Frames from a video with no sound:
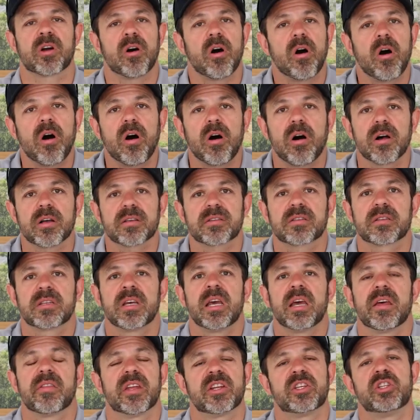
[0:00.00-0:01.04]
cost
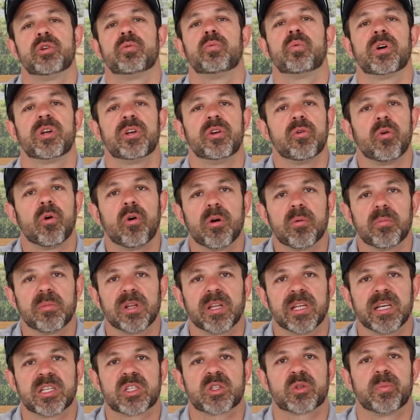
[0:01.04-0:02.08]
that you would
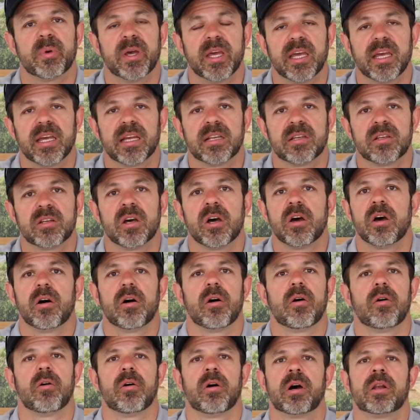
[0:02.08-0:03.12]
normally spend
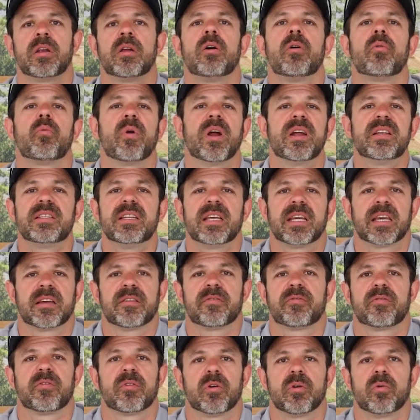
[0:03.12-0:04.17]
on renting it
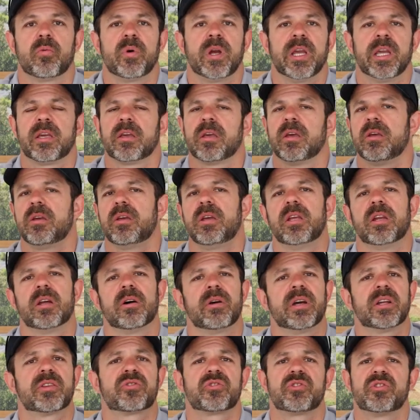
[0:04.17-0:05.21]
for a week.
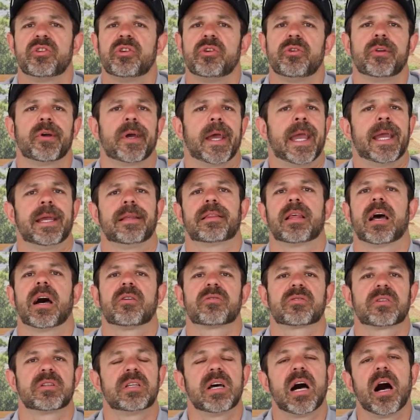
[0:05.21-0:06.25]
It's $2,000 to
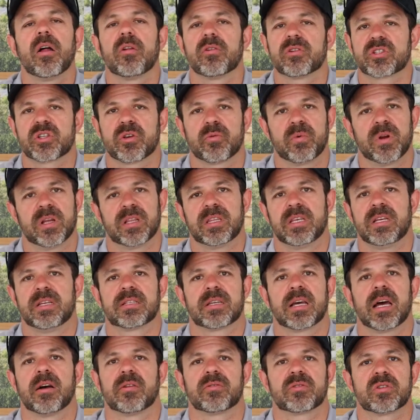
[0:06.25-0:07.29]
$8,000 to rent these
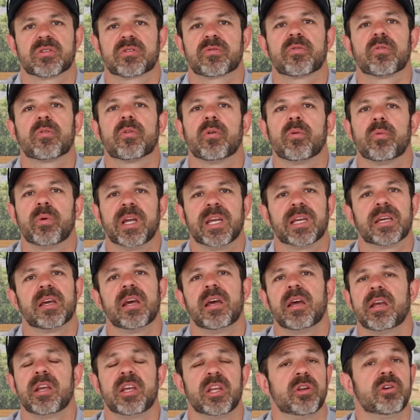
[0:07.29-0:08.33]
houses for a week.
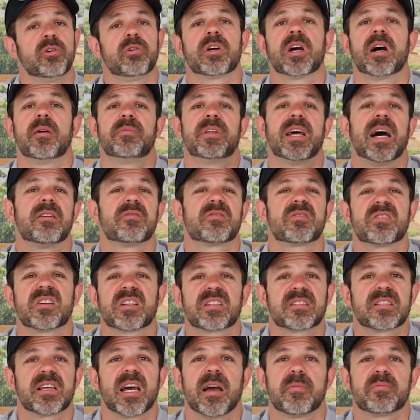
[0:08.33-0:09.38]
You come down
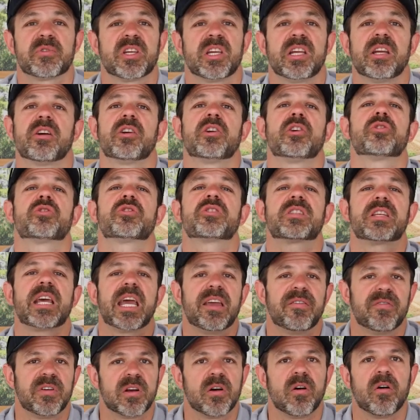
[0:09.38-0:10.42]
6 times a year, you're
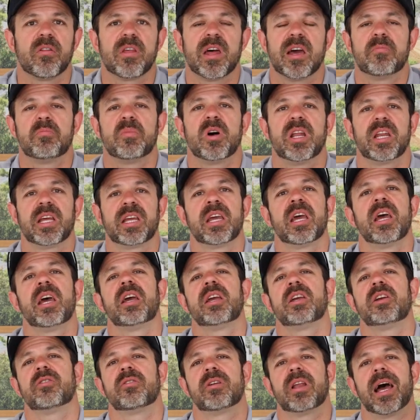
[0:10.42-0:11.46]
saving all that money.
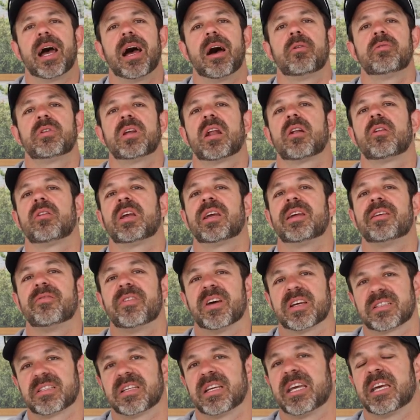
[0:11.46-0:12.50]
You're now not only
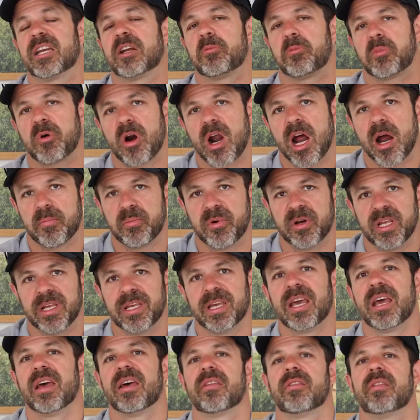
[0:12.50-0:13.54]
investing in a property
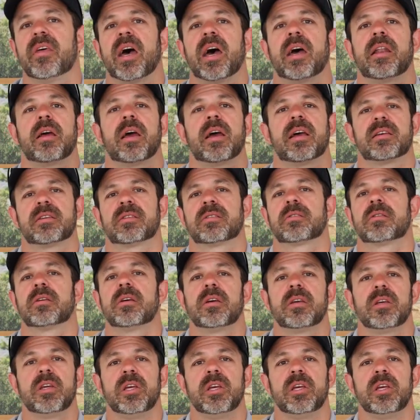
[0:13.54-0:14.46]
that has,